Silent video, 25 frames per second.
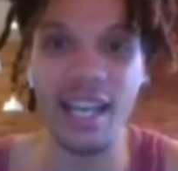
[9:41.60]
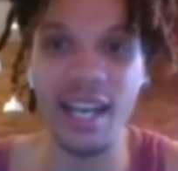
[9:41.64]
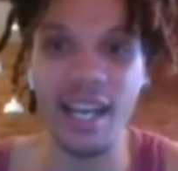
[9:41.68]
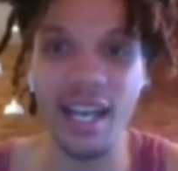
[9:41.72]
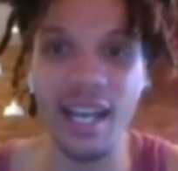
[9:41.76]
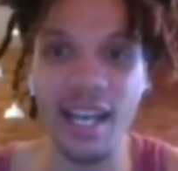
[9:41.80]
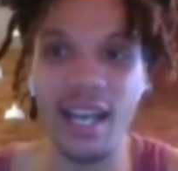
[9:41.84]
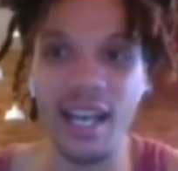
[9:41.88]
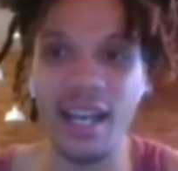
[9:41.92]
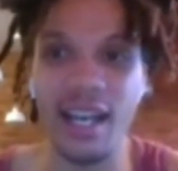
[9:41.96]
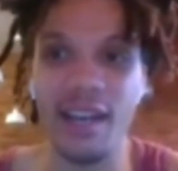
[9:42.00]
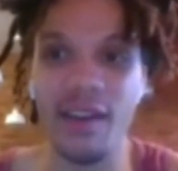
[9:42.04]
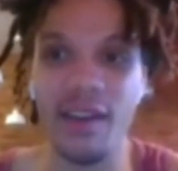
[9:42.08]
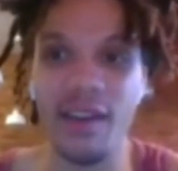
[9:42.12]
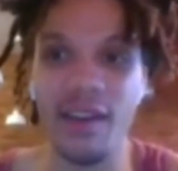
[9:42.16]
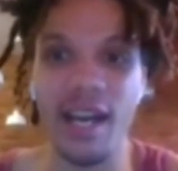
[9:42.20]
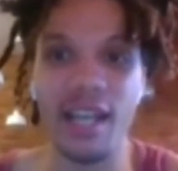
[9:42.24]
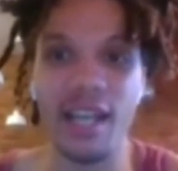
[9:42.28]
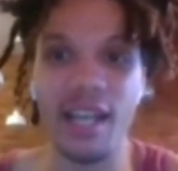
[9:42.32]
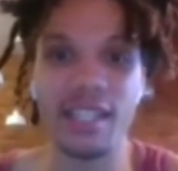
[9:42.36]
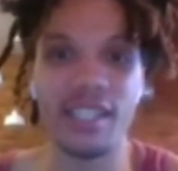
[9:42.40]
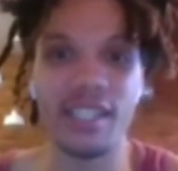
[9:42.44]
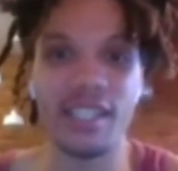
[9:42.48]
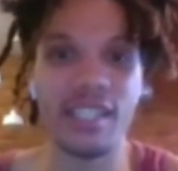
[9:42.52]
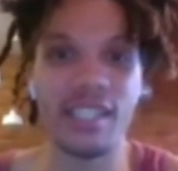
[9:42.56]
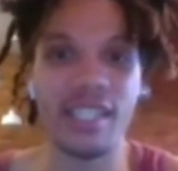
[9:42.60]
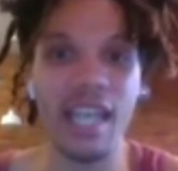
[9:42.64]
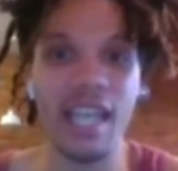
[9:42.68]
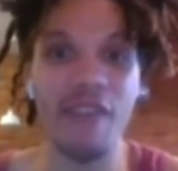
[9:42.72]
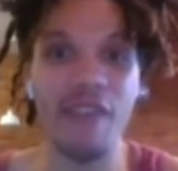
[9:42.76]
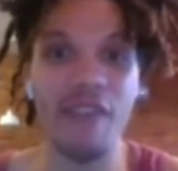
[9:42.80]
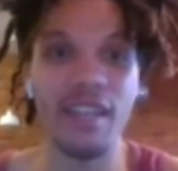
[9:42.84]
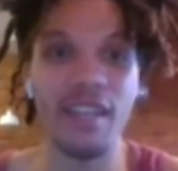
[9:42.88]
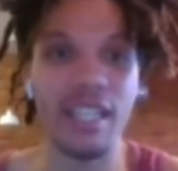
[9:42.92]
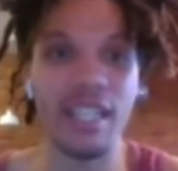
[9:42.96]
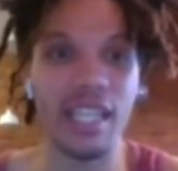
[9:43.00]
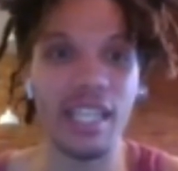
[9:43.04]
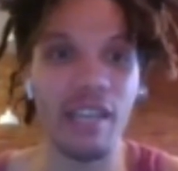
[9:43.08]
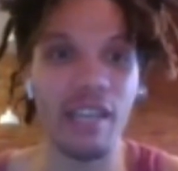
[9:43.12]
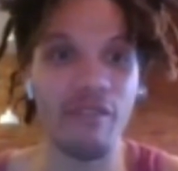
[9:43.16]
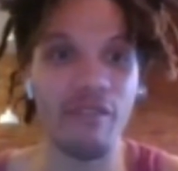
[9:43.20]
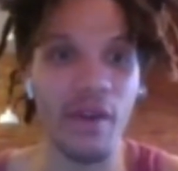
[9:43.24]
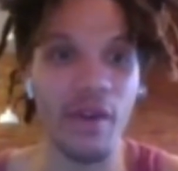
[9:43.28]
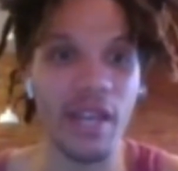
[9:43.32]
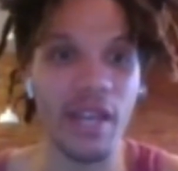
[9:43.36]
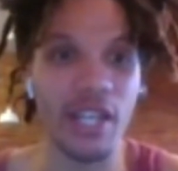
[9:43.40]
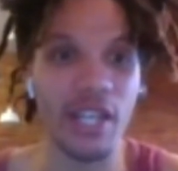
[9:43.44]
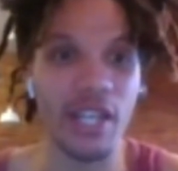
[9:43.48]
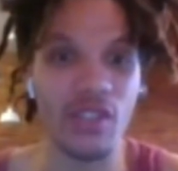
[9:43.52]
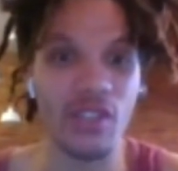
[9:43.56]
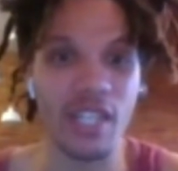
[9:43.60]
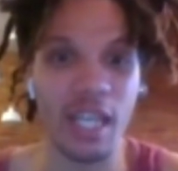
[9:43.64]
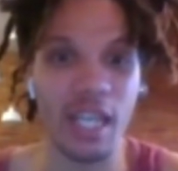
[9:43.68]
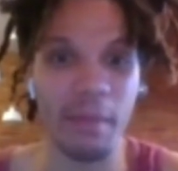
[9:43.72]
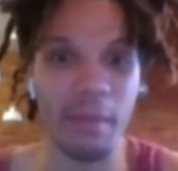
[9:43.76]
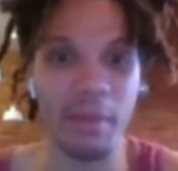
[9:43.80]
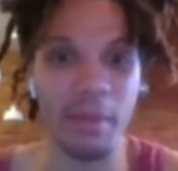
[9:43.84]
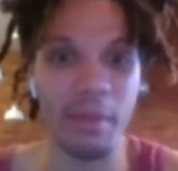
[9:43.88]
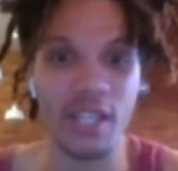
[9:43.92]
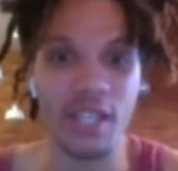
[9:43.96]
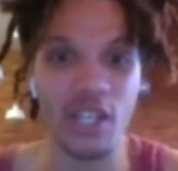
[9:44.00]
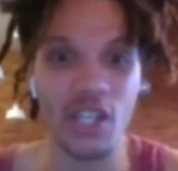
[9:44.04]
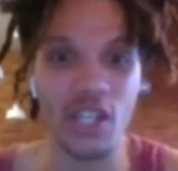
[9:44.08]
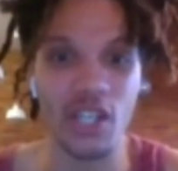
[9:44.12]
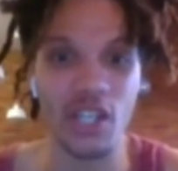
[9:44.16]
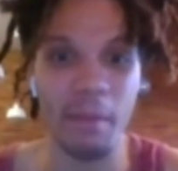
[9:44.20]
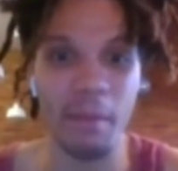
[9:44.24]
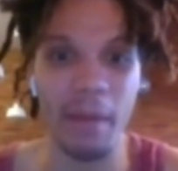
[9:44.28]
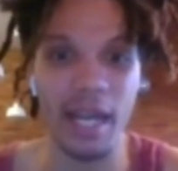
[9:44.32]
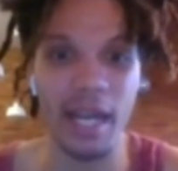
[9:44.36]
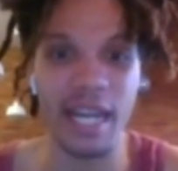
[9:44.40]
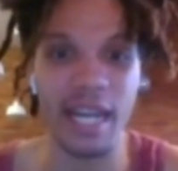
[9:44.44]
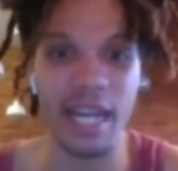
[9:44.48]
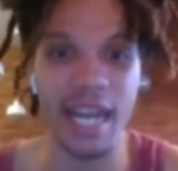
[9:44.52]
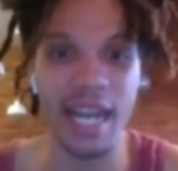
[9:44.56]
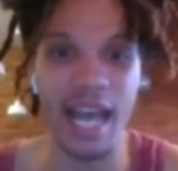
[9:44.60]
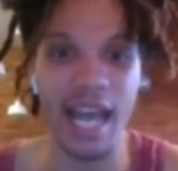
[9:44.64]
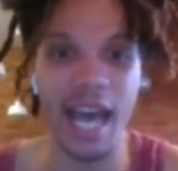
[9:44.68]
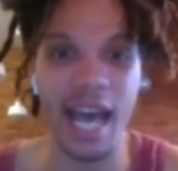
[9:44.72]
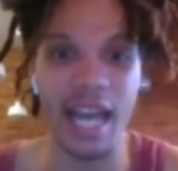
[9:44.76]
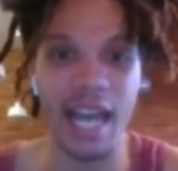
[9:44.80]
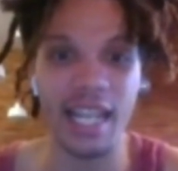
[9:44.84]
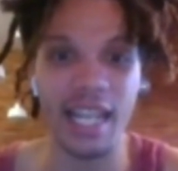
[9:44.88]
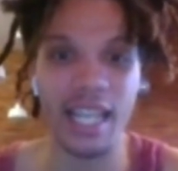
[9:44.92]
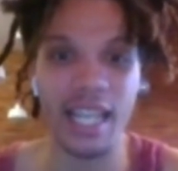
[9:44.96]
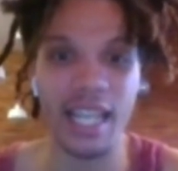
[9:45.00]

a very interesting position, but not